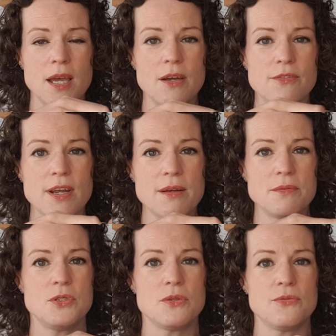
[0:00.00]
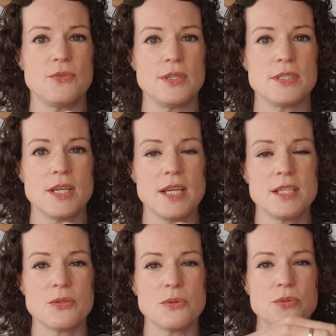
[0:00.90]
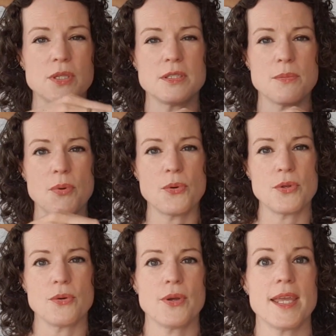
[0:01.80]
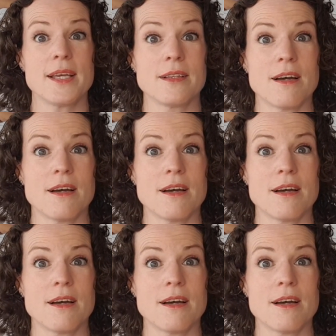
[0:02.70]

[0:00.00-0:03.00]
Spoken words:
around your foot to also support your heel